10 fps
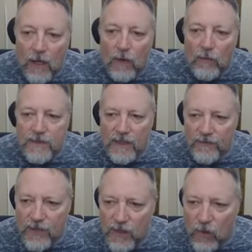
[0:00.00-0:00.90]
Was I
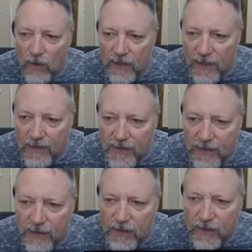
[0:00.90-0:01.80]
fickle when I
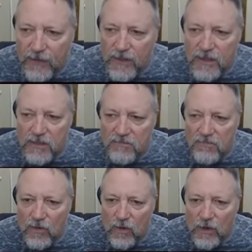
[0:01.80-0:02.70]
intended to do this?
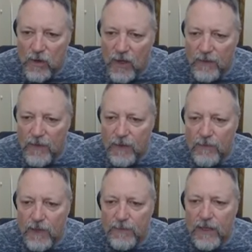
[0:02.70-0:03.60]
Or do I make
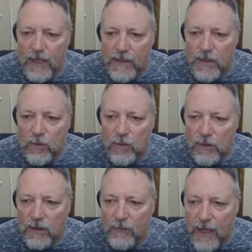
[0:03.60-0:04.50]
my plans in a
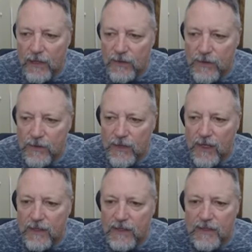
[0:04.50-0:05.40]
worldly manner so
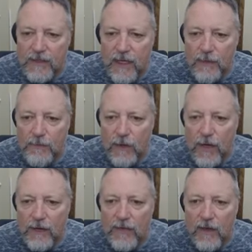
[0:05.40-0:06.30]
that in the same
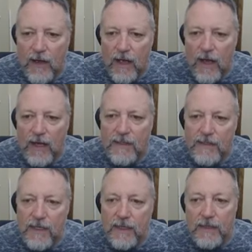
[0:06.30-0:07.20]
breath I can
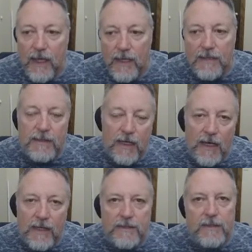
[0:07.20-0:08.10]
say yes,
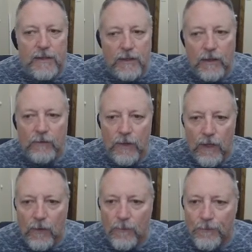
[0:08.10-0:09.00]
yes, and no,
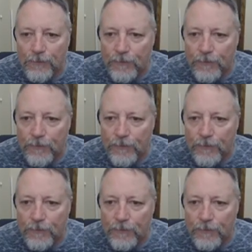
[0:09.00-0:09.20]
no?